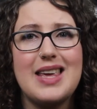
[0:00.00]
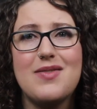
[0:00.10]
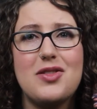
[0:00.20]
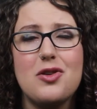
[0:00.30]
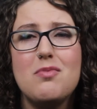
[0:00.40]

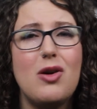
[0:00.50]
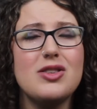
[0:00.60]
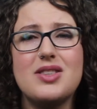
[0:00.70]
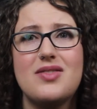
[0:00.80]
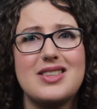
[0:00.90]
even though
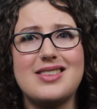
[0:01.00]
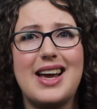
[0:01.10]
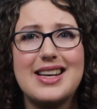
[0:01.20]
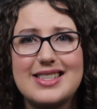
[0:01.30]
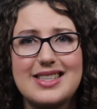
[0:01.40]
most of the
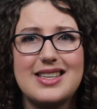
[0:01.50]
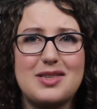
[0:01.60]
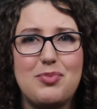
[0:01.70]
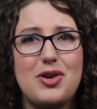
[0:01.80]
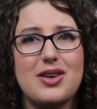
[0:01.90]
science in
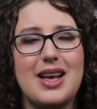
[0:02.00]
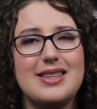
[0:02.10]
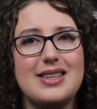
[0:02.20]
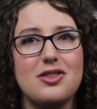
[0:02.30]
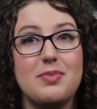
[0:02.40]
this book
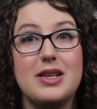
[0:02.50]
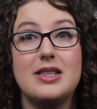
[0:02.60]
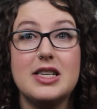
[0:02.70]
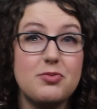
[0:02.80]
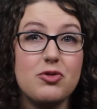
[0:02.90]
has either been
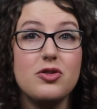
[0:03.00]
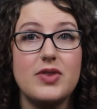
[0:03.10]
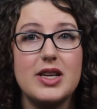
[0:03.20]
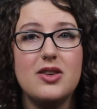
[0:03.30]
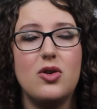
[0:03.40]

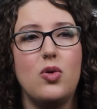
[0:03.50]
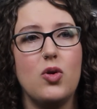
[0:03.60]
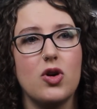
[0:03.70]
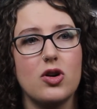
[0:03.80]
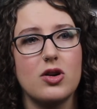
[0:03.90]
disproven
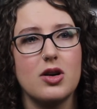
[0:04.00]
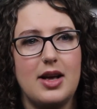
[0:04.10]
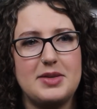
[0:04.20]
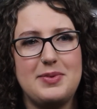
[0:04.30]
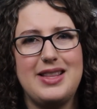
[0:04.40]
or
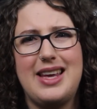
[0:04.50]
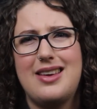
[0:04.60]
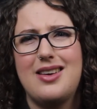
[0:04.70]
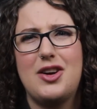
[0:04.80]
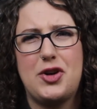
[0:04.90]
has been
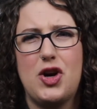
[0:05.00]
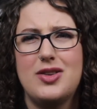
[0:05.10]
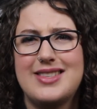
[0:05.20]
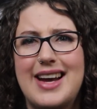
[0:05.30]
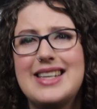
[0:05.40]
like a
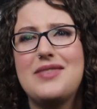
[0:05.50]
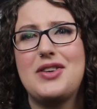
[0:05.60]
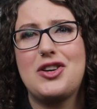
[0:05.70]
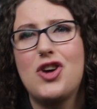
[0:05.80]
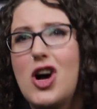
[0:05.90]

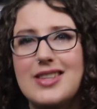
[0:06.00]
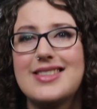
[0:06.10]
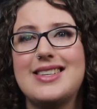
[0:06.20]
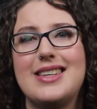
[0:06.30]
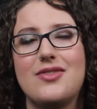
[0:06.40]
scientific
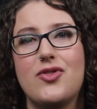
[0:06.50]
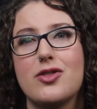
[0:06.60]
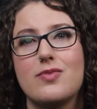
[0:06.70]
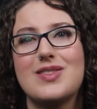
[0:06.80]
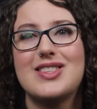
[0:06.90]
constant
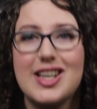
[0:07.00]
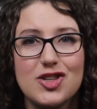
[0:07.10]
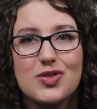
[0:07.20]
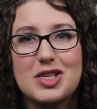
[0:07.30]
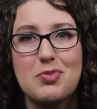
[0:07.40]
for
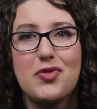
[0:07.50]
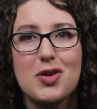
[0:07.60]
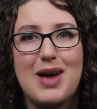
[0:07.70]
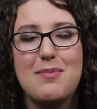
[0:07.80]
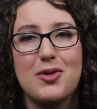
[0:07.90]
centuries
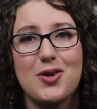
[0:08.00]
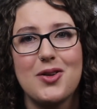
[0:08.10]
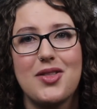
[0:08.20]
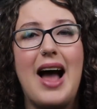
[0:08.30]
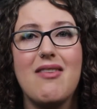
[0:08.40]
before my
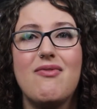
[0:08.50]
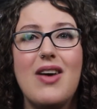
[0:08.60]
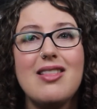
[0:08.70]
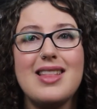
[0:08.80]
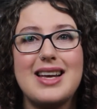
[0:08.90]
birth, I
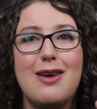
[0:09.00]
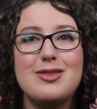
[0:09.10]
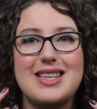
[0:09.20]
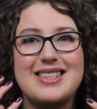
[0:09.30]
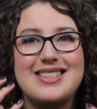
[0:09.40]
felt like I
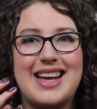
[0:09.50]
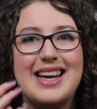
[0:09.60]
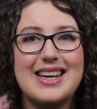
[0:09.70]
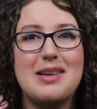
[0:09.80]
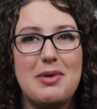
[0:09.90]
was
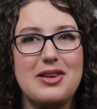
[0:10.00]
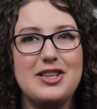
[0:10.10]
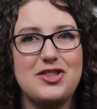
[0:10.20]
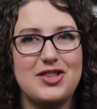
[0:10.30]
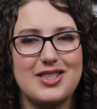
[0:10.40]
excited about
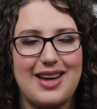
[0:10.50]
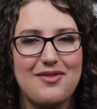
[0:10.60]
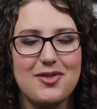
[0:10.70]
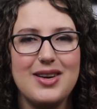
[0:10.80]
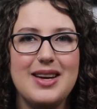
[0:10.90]
each
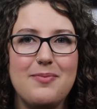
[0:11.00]
discovery.